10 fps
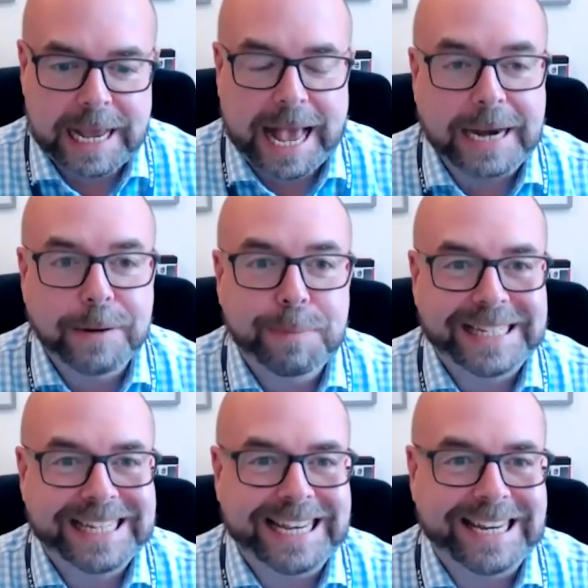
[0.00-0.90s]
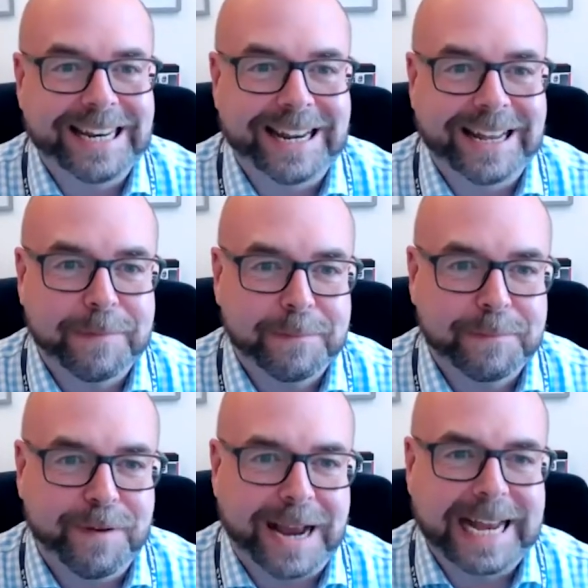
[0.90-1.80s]
and in particular,
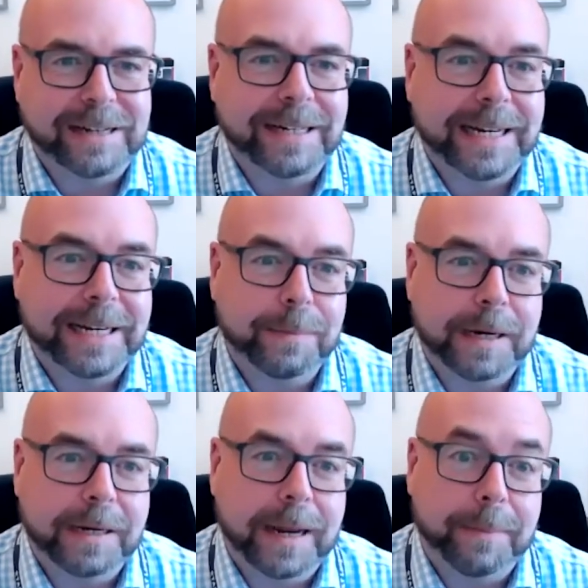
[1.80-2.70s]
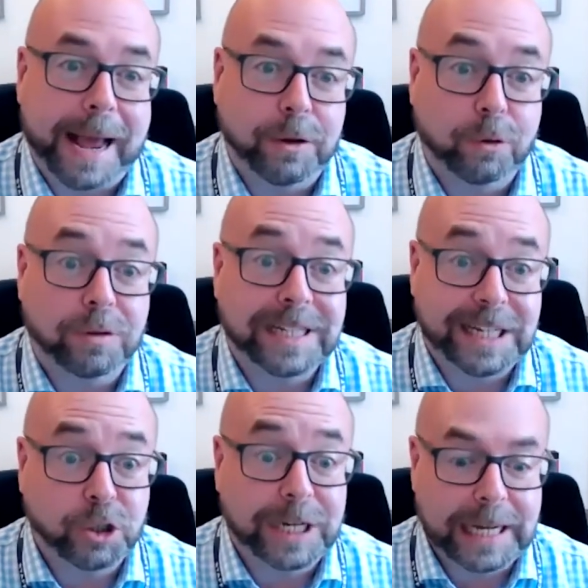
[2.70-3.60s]
find out a little bit about your
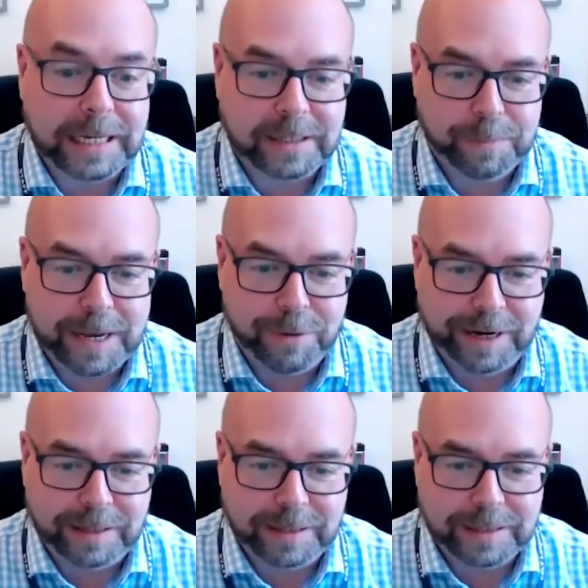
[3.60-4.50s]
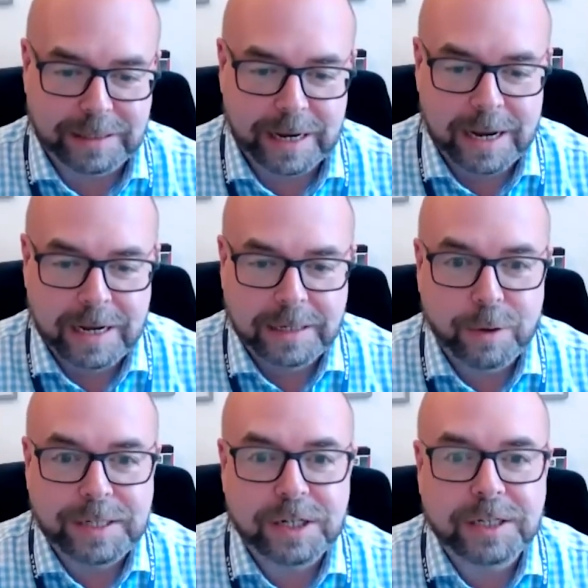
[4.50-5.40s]
teaching experience. So
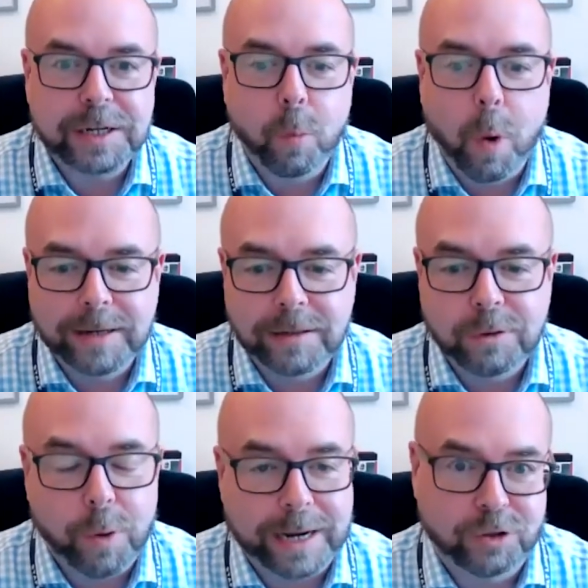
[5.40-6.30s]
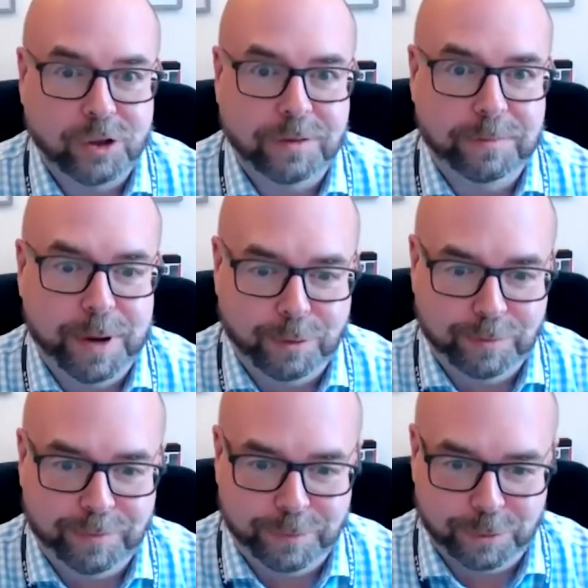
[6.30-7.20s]
it's just a one question poll
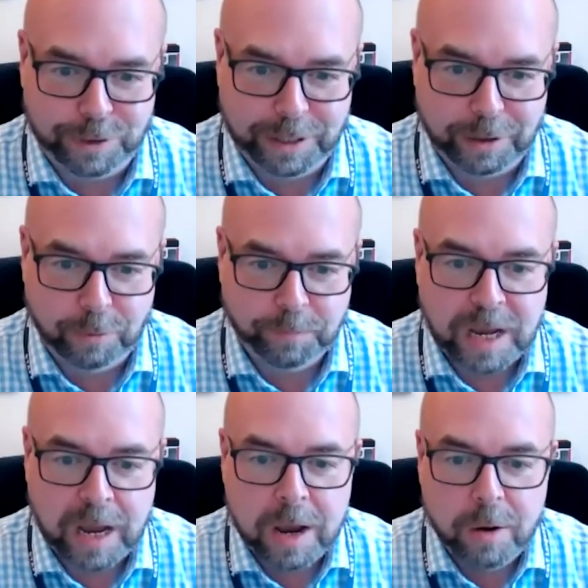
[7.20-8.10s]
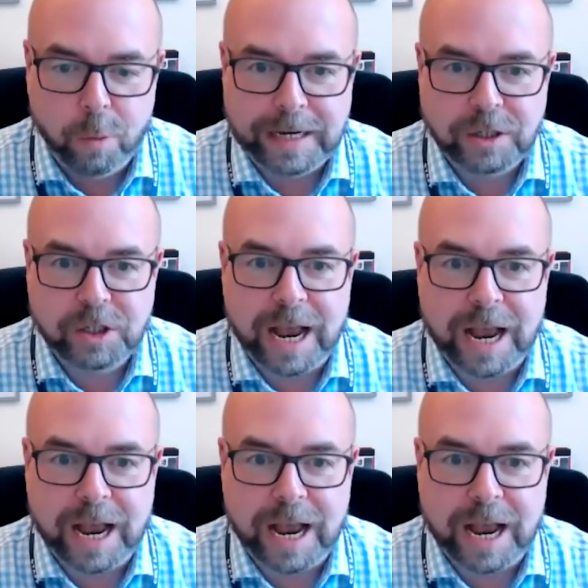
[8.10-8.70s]
for you, which